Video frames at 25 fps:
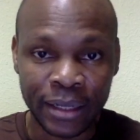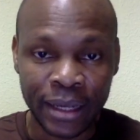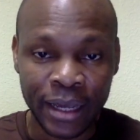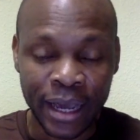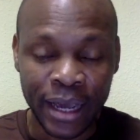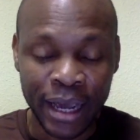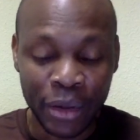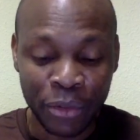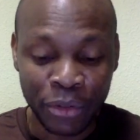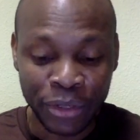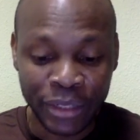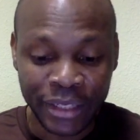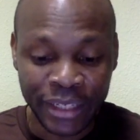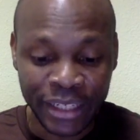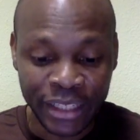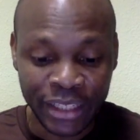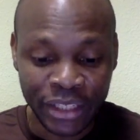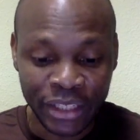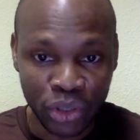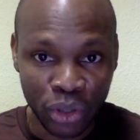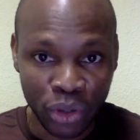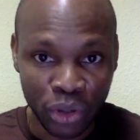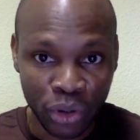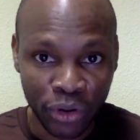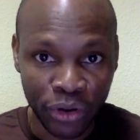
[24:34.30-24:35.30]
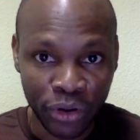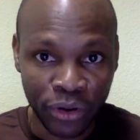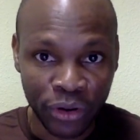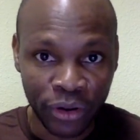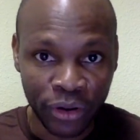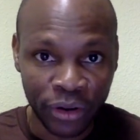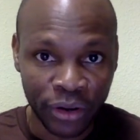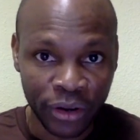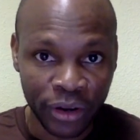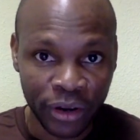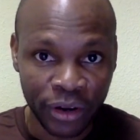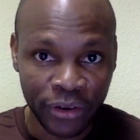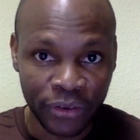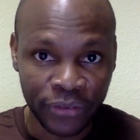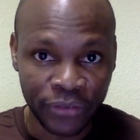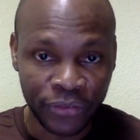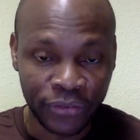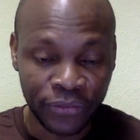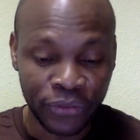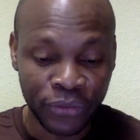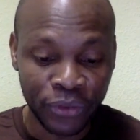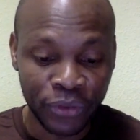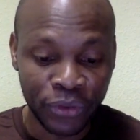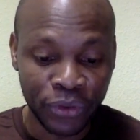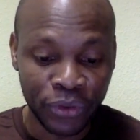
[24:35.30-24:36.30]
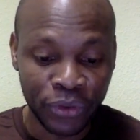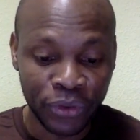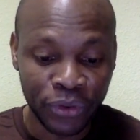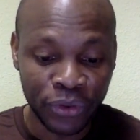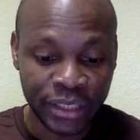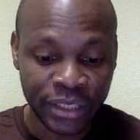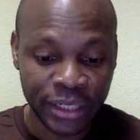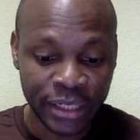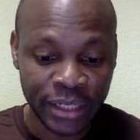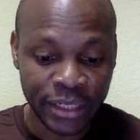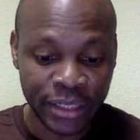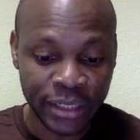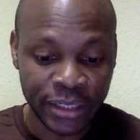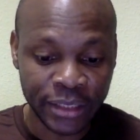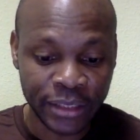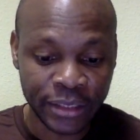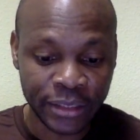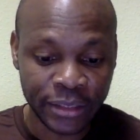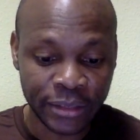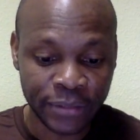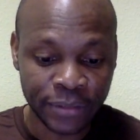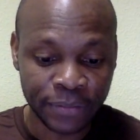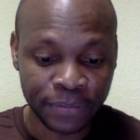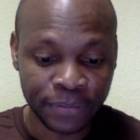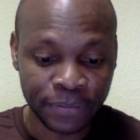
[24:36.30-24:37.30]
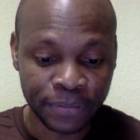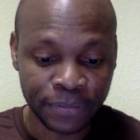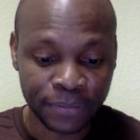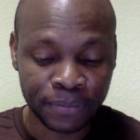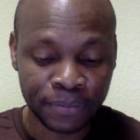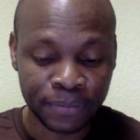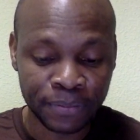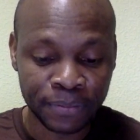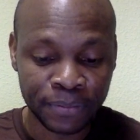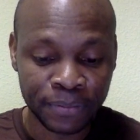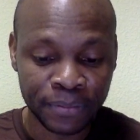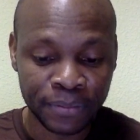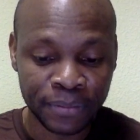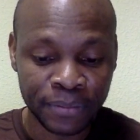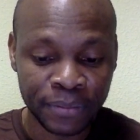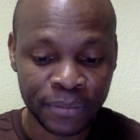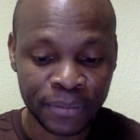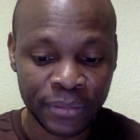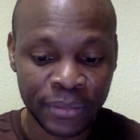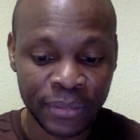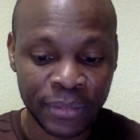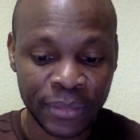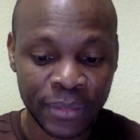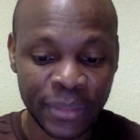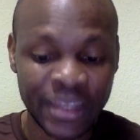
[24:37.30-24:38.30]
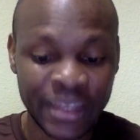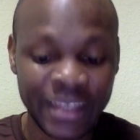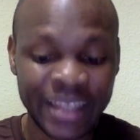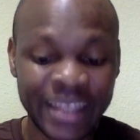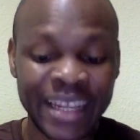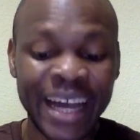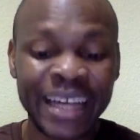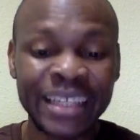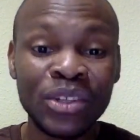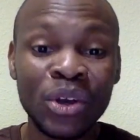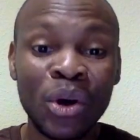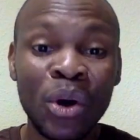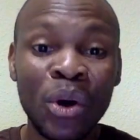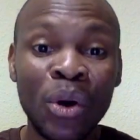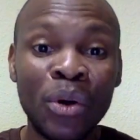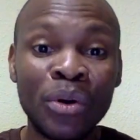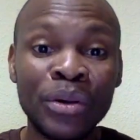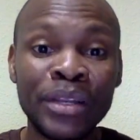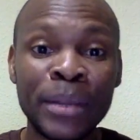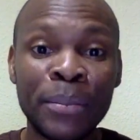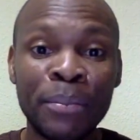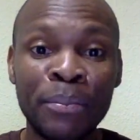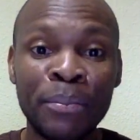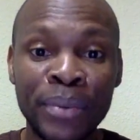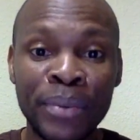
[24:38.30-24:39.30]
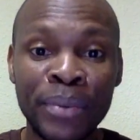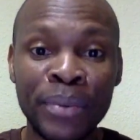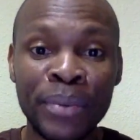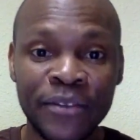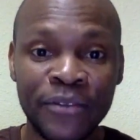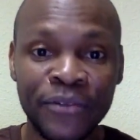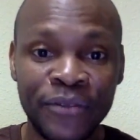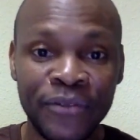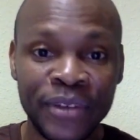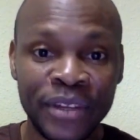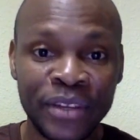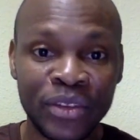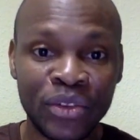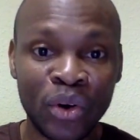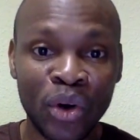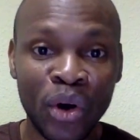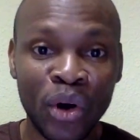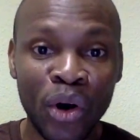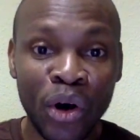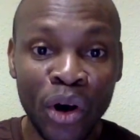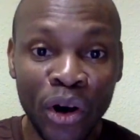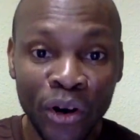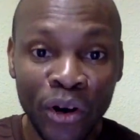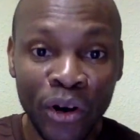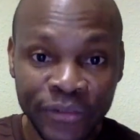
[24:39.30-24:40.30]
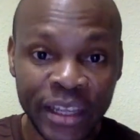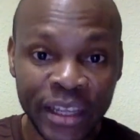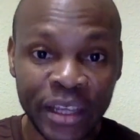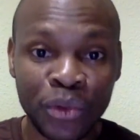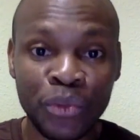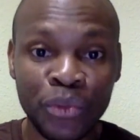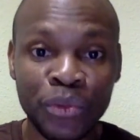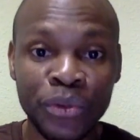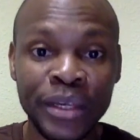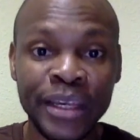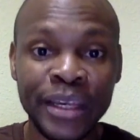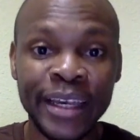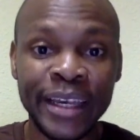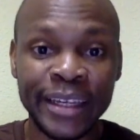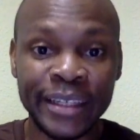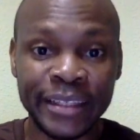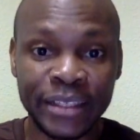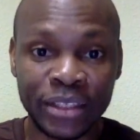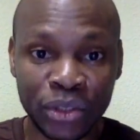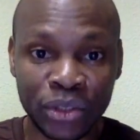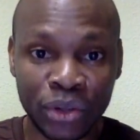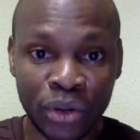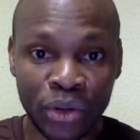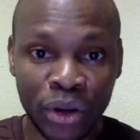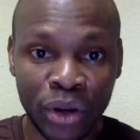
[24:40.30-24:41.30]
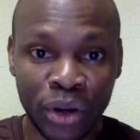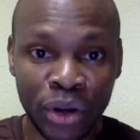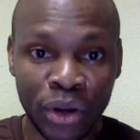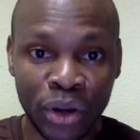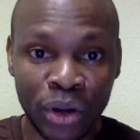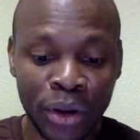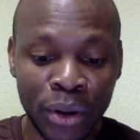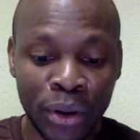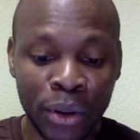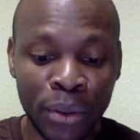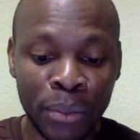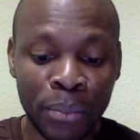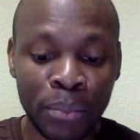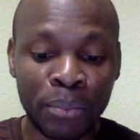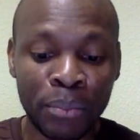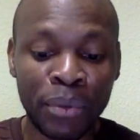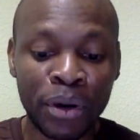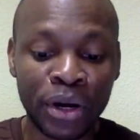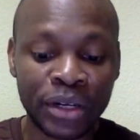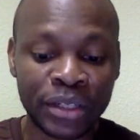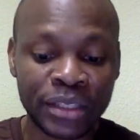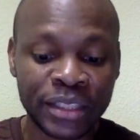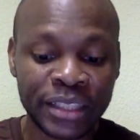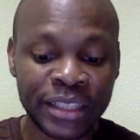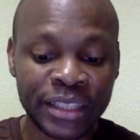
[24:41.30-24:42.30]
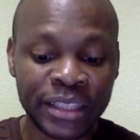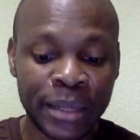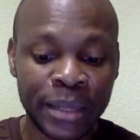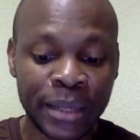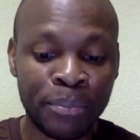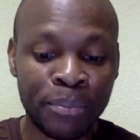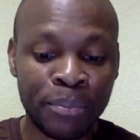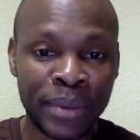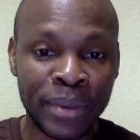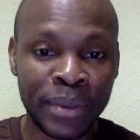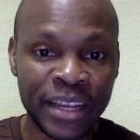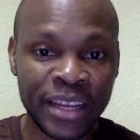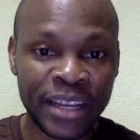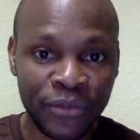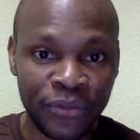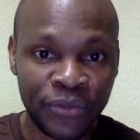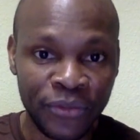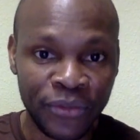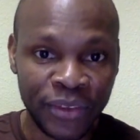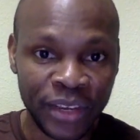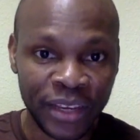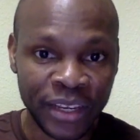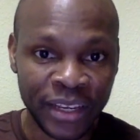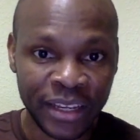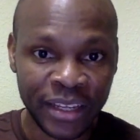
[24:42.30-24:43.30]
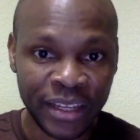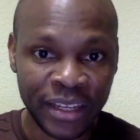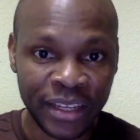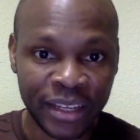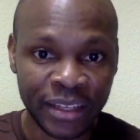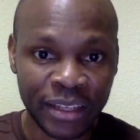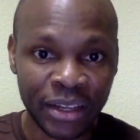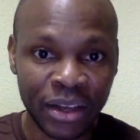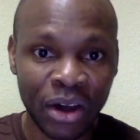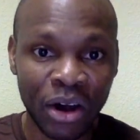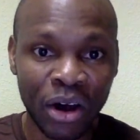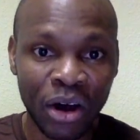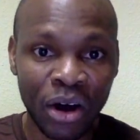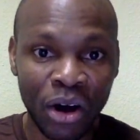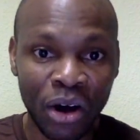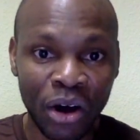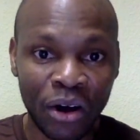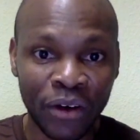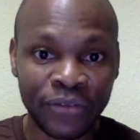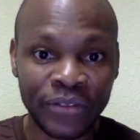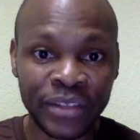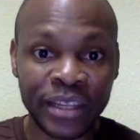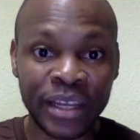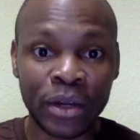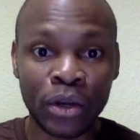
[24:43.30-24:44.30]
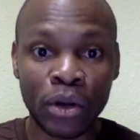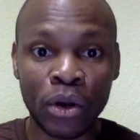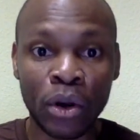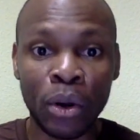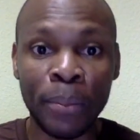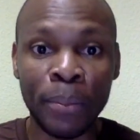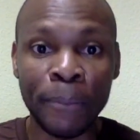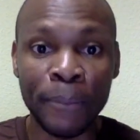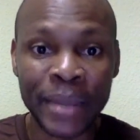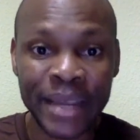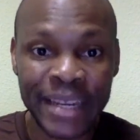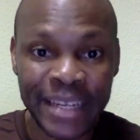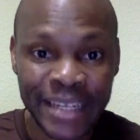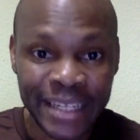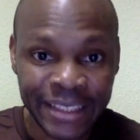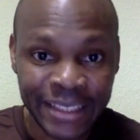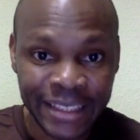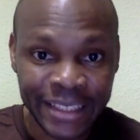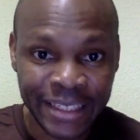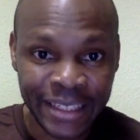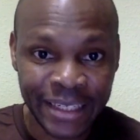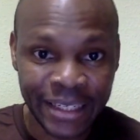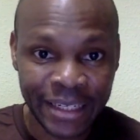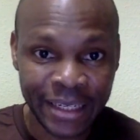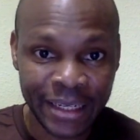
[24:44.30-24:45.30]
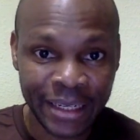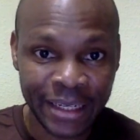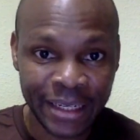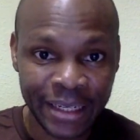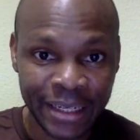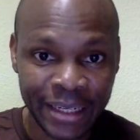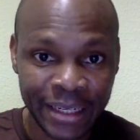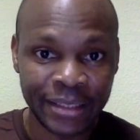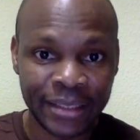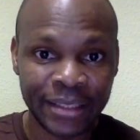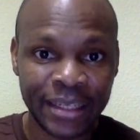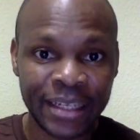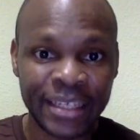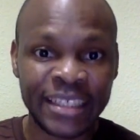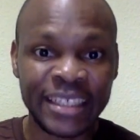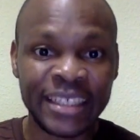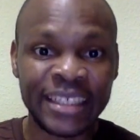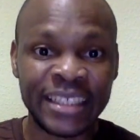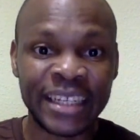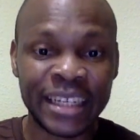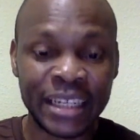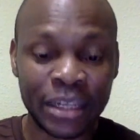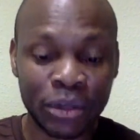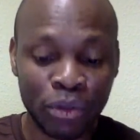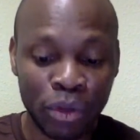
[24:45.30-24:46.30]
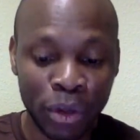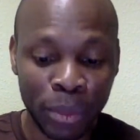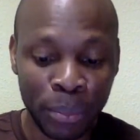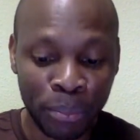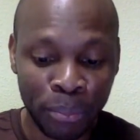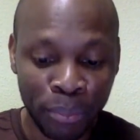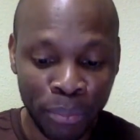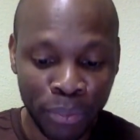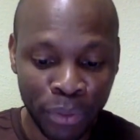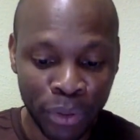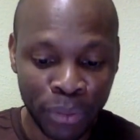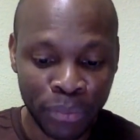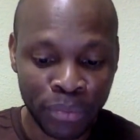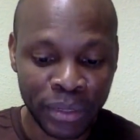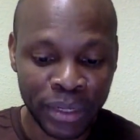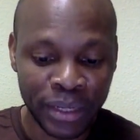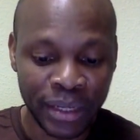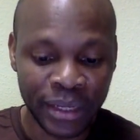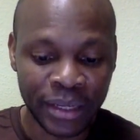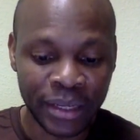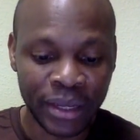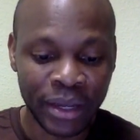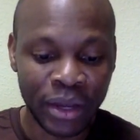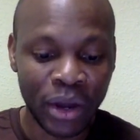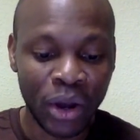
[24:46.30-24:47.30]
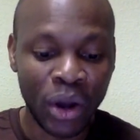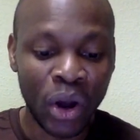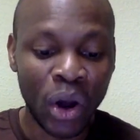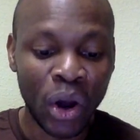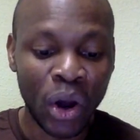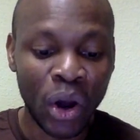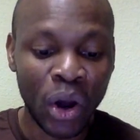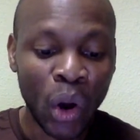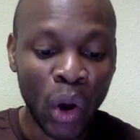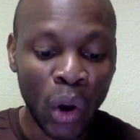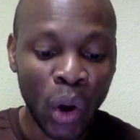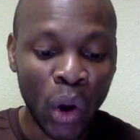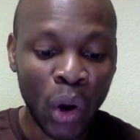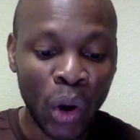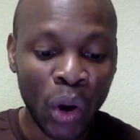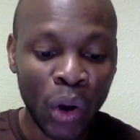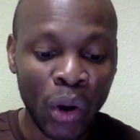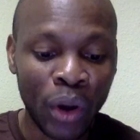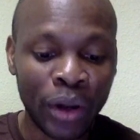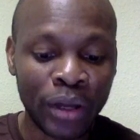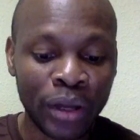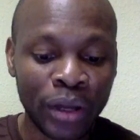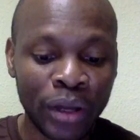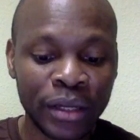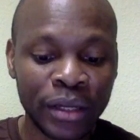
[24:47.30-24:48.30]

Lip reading: heritage law focuses not on the benefit of the creator, but the benefit of the community, the general public, or